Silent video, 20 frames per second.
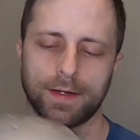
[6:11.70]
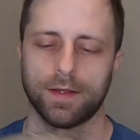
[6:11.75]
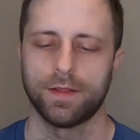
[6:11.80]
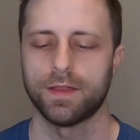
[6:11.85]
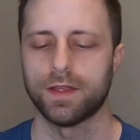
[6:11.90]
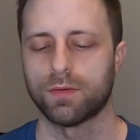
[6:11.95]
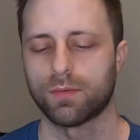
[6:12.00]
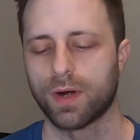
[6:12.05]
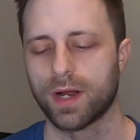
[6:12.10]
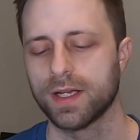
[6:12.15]
the
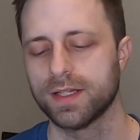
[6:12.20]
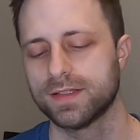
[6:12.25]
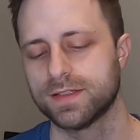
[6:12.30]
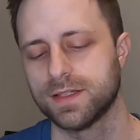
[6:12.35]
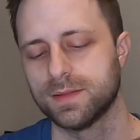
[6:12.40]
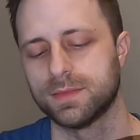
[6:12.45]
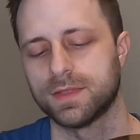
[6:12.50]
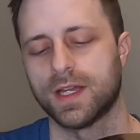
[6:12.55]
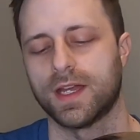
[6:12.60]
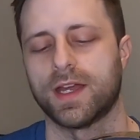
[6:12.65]
Arai
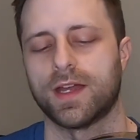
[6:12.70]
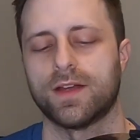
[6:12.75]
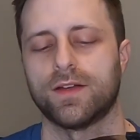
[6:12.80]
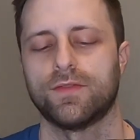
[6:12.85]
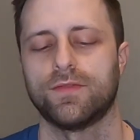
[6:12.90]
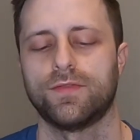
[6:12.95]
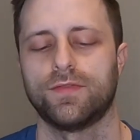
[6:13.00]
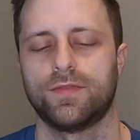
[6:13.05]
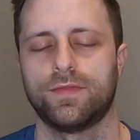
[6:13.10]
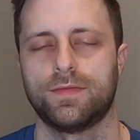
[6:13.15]
seemed to
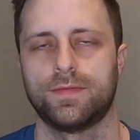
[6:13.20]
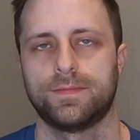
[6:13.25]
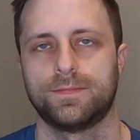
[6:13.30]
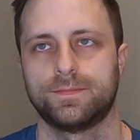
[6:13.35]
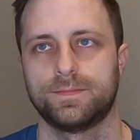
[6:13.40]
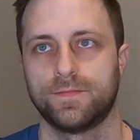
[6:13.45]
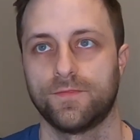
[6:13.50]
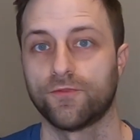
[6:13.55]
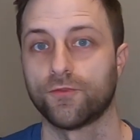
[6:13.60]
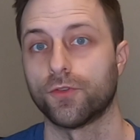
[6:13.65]
have,
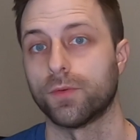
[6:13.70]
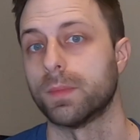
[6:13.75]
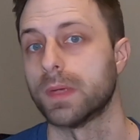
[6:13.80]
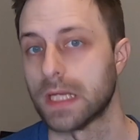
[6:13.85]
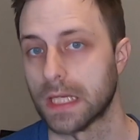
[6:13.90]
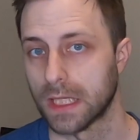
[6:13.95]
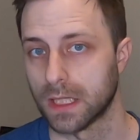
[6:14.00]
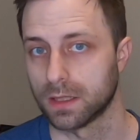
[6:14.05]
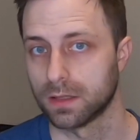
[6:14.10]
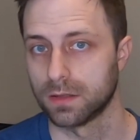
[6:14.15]
for
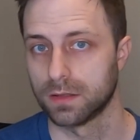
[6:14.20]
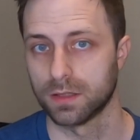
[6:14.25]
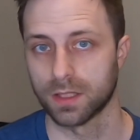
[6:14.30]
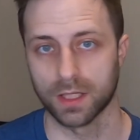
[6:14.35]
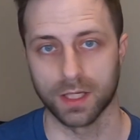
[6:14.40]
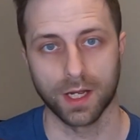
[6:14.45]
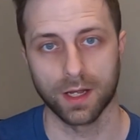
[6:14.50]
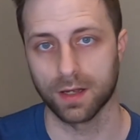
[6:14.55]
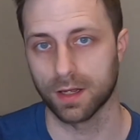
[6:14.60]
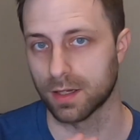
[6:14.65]
me,
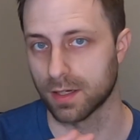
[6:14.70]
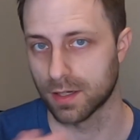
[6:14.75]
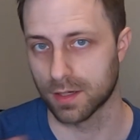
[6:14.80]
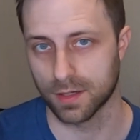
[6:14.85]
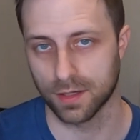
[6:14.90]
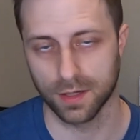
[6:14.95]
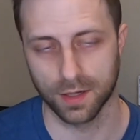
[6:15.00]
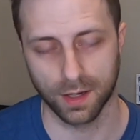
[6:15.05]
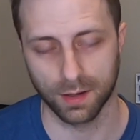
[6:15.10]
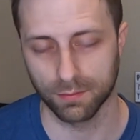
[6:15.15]
and I
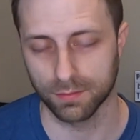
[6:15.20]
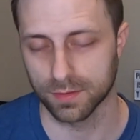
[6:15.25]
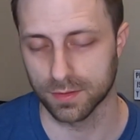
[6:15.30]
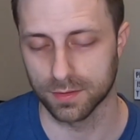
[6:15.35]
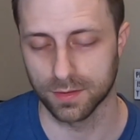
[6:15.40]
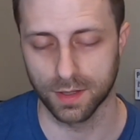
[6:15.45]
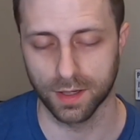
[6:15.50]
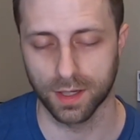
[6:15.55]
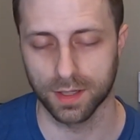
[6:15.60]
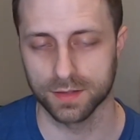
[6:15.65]
would
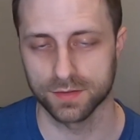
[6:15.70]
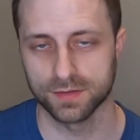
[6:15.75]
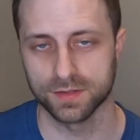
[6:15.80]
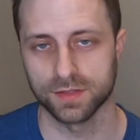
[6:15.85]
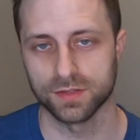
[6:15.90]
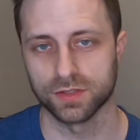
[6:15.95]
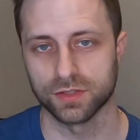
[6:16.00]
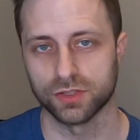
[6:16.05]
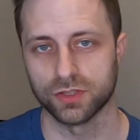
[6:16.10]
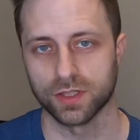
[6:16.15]
honestly
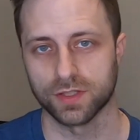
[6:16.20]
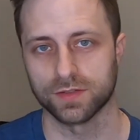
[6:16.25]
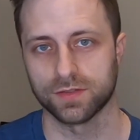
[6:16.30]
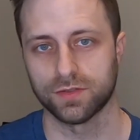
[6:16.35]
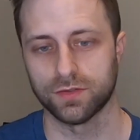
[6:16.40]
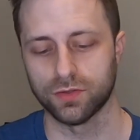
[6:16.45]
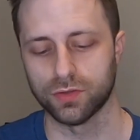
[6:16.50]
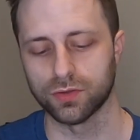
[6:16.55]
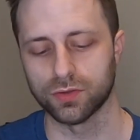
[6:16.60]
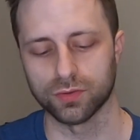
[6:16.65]
suggest
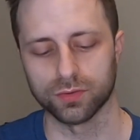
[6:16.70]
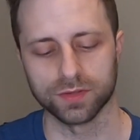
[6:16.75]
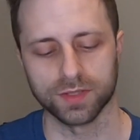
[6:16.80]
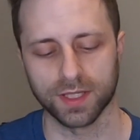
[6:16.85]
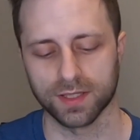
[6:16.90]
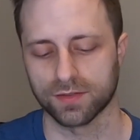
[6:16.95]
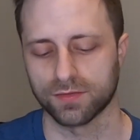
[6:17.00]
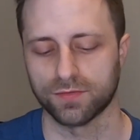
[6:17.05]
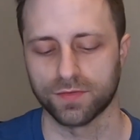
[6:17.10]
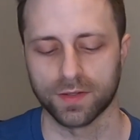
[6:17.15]
you
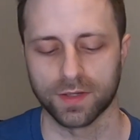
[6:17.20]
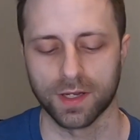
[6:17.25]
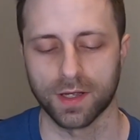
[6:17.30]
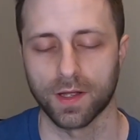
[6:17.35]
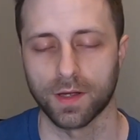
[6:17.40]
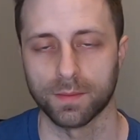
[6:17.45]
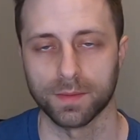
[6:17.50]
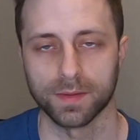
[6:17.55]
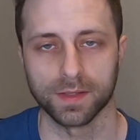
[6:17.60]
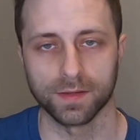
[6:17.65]
test fit a
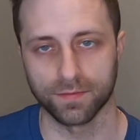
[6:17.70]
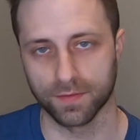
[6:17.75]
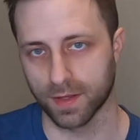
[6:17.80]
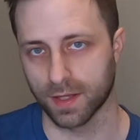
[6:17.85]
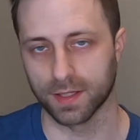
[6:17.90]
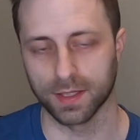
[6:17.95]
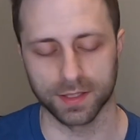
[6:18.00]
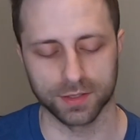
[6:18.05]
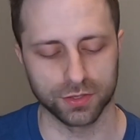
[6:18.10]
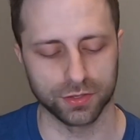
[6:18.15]
helmet if they
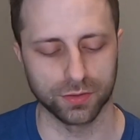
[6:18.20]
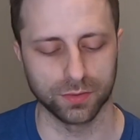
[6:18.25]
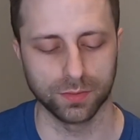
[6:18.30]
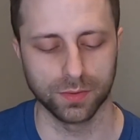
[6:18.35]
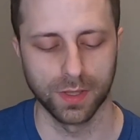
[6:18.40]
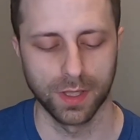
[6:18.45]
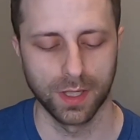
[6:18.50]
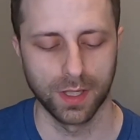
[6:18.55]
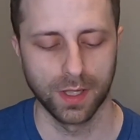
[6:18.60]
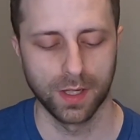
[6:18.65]
let you.
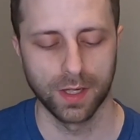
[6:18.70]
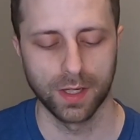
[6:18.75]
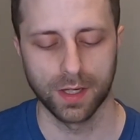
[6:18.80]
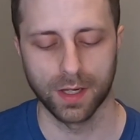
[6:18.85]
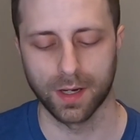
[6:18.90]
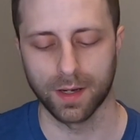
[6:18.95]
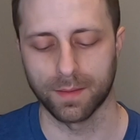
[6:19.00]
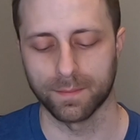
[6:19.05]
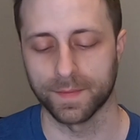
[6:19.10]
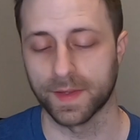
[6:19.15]

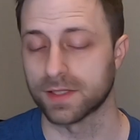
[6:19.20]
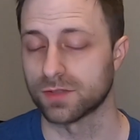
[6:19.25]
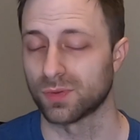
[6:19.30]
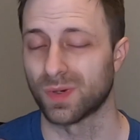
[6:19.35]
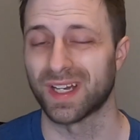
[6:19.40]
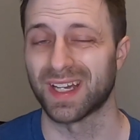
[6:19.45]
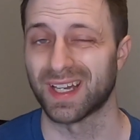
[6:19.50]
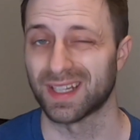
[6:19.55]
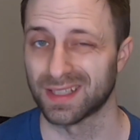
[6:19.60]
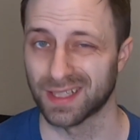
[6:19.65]
That's why
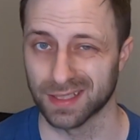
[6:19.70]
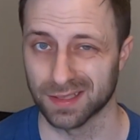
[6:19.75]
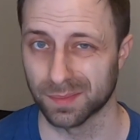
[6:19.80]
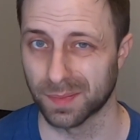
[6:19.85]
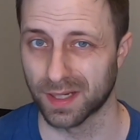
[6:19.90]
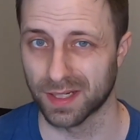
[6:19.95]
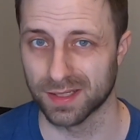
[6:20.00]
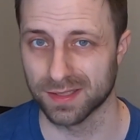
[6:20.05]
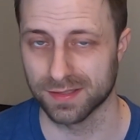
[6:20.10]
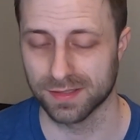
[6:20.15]
I liked
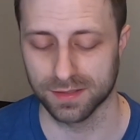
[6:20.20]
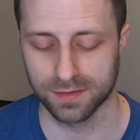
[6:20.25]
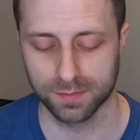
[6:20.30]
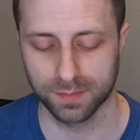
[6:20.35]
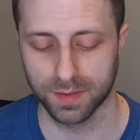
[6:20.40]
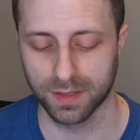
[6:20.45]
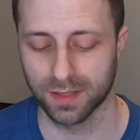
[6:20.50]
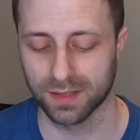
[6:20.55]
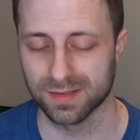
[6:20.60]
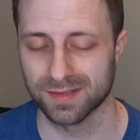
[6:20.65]
Pegasus,
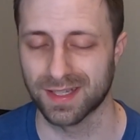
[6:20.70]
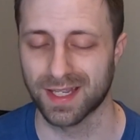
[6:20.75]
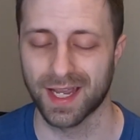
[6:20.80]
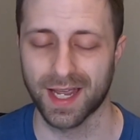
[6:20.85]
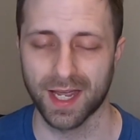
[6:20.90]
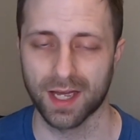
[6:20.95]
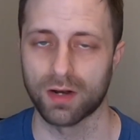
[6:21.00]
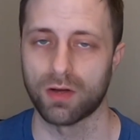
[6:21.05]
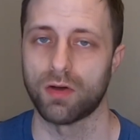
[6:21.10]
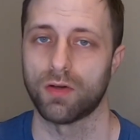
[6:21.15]
because they
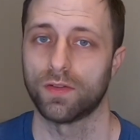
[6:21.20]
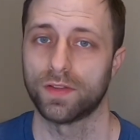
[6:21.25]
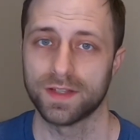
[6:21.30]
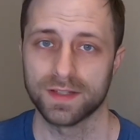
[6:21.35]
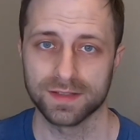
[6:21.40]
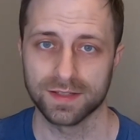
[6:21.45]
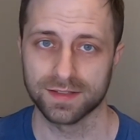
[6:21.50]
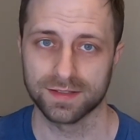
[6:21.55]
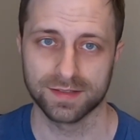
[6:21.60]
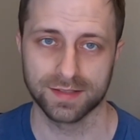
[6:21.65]
had all these
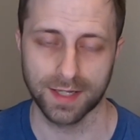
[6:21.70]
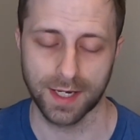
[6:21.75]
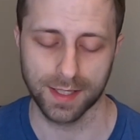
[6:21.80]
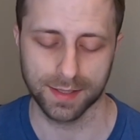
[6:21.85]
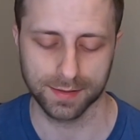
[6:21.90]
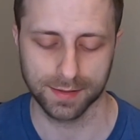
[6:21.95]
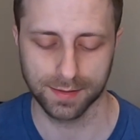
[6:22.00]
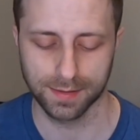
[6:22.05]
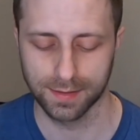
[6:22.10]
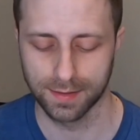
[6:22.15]
in
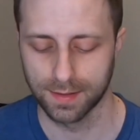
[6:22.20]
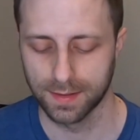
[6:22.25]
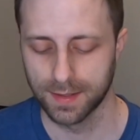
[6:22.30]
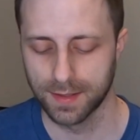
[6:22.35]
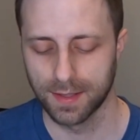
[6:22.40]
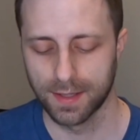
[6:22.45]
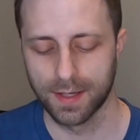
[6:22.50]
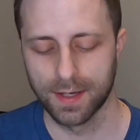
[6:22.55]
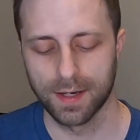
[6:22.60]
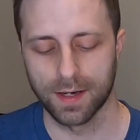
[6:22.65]
stock.
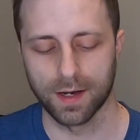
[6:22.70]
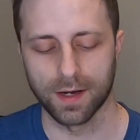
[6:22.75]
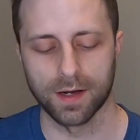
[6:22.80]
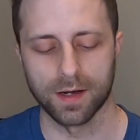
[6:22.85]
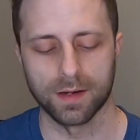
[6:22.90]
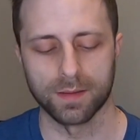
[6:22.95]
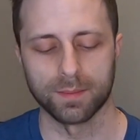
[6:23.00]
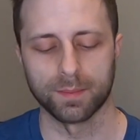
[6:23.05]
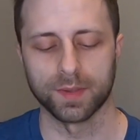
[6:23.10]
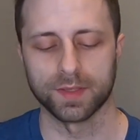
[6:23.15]

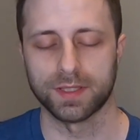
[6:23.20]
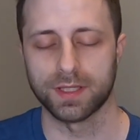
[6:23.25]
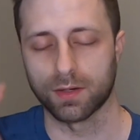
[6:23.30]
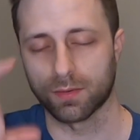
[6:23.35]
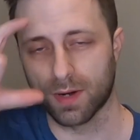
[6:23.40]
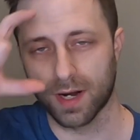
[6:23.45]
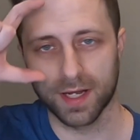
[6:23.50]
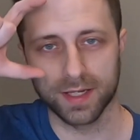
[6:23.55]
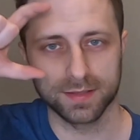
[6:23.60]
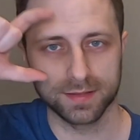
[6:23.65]
But the
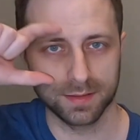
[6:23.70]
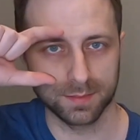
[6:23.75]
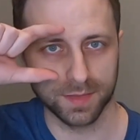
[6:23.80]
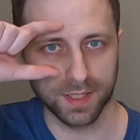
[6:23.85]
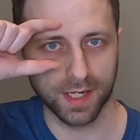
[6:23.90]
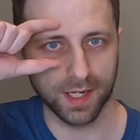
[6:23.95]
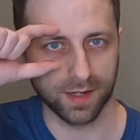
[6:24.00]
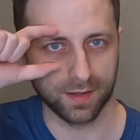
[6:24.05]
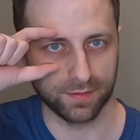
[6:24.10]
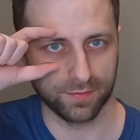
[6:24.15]
Arai seemed
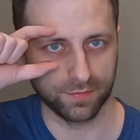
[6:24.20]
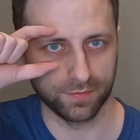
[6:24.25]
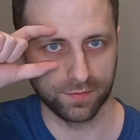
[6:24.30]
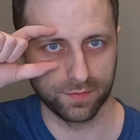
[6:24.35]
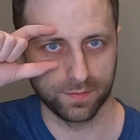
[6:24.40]
to have,